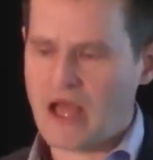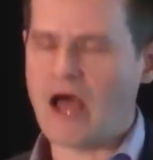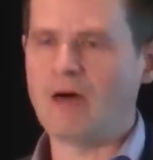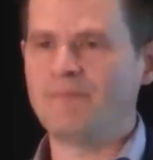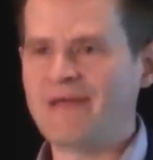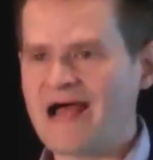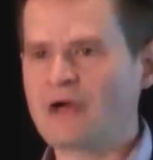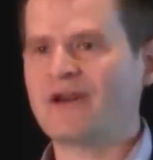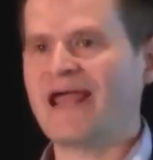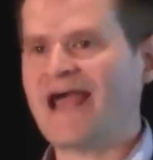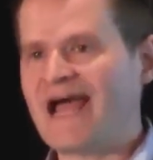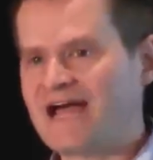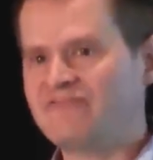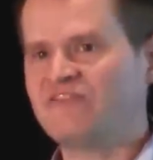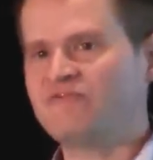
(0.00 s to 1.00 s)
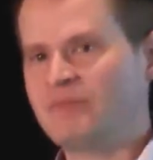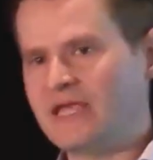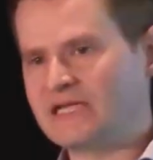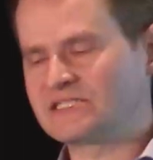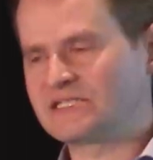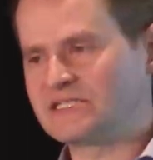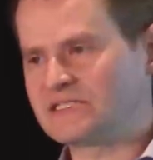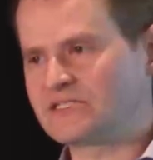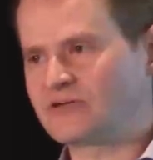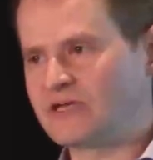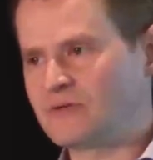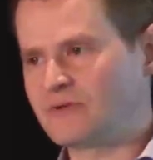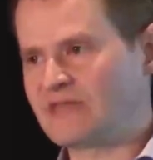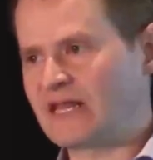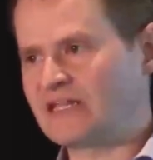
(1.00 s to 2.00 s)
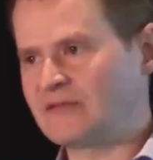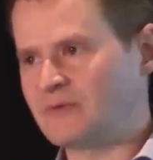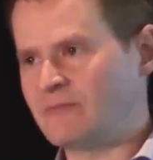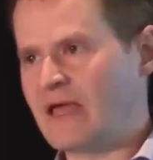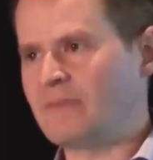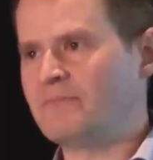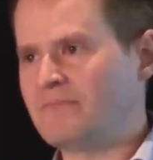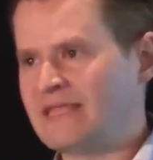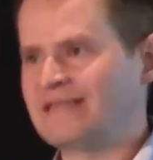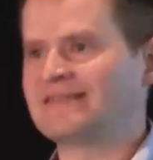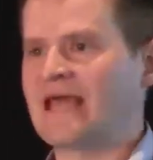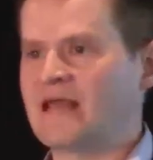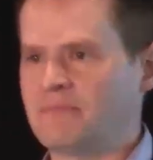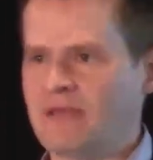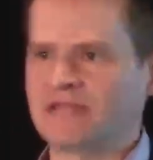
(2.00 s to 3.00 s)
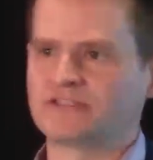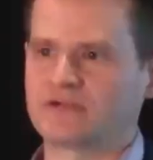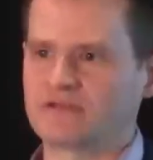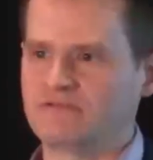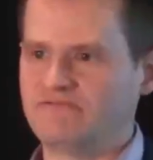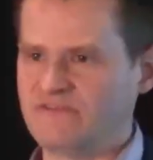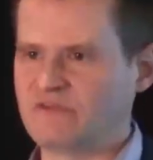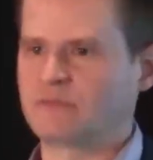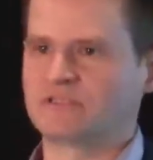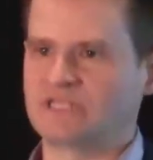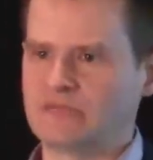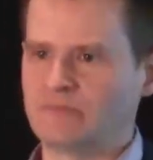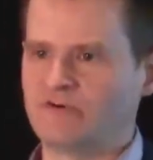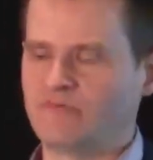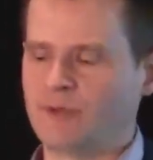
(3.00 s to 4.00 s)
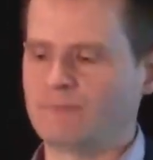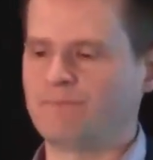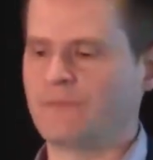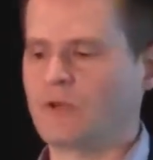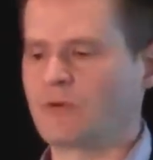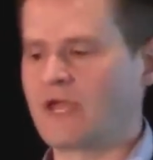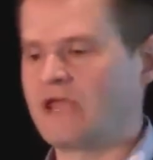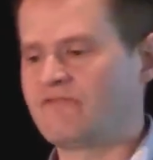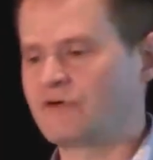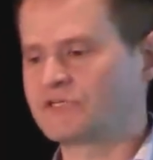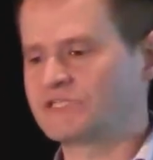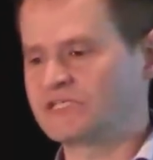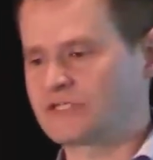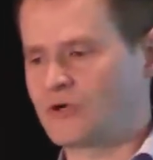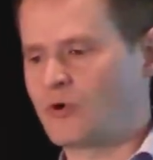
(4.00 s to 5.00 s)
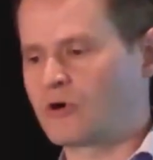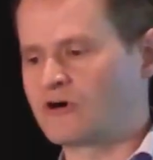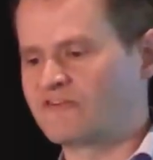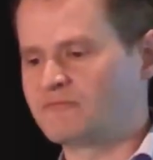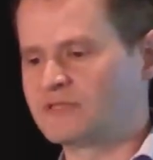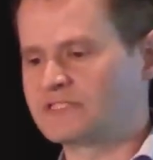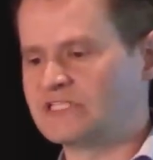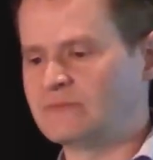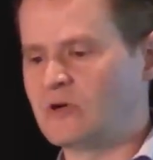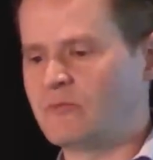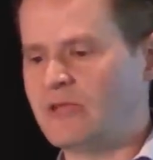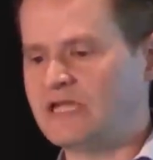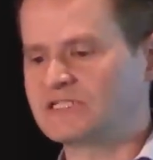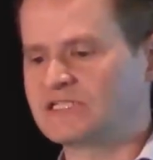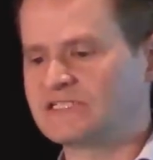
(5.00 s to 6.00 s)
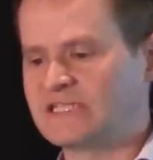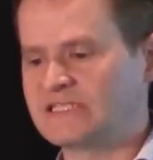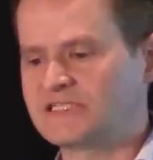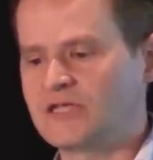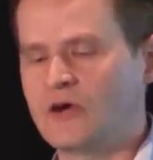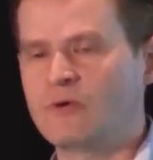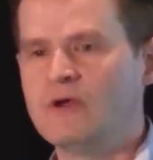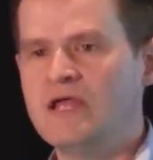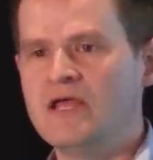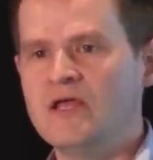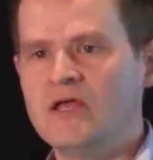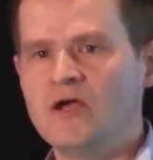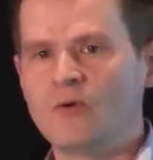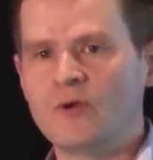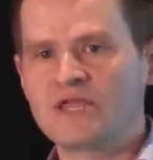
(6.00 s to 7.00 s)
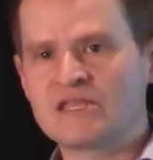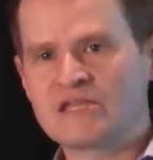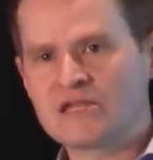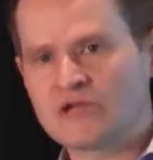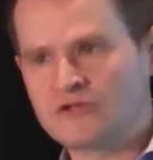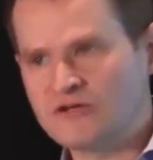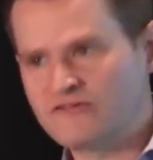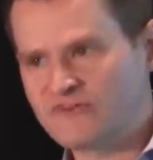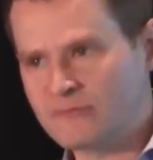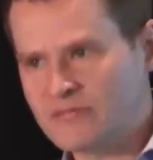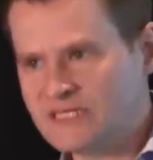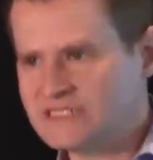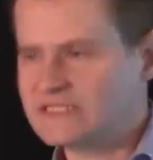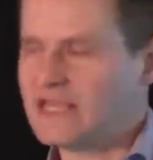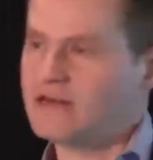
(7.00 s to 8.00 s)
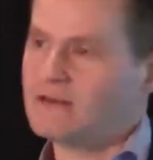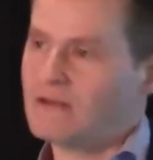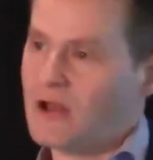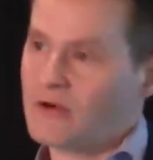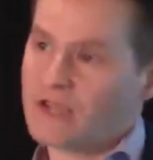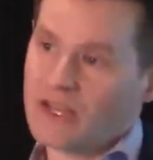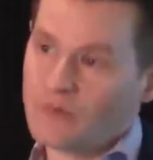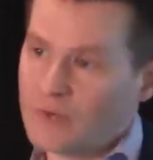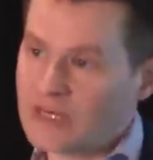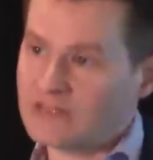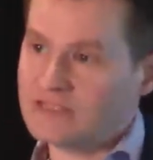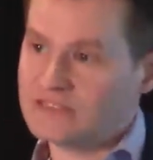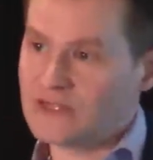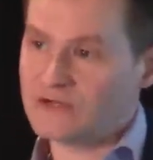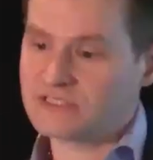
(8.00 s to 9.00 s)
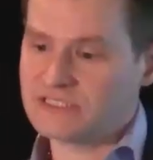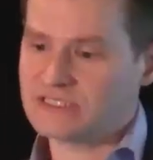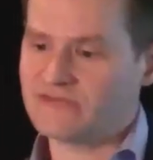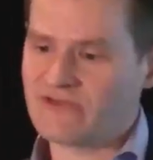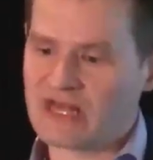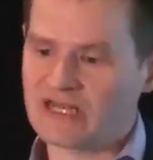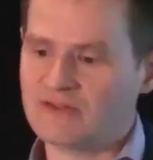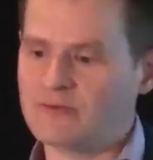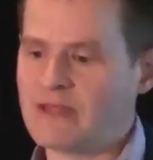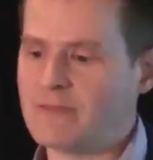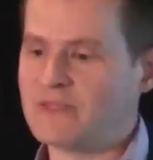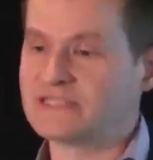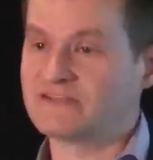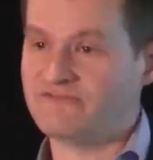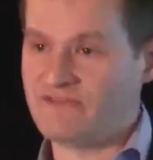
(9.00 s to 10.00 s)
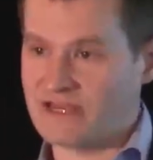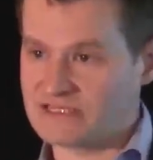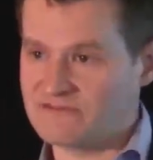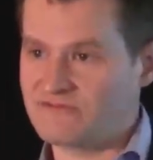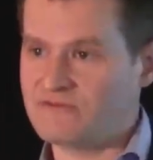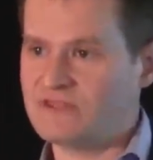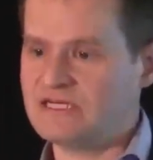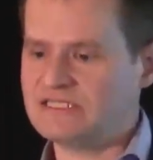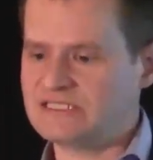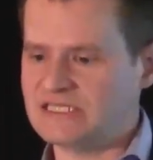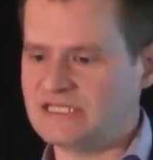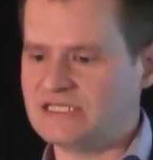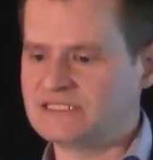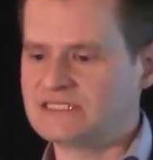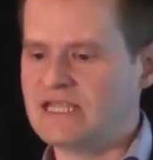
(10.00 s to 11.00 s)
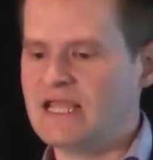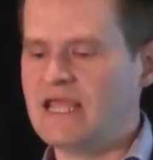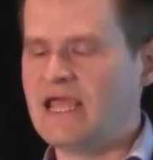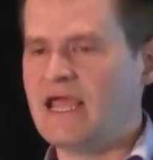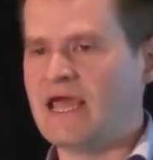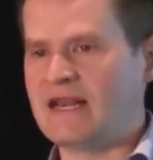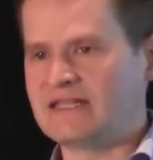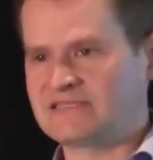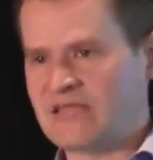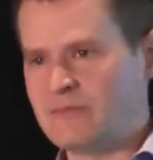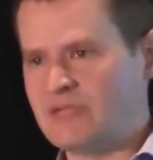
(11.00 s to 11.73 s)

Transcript: About half of patients treated with adalimumab meet that metric, 50% improvement, okay, versus a quarter of placebo patients. And so we can conclude from this that, okay, weekly dosing of adalimumab is effective for the disease, and as I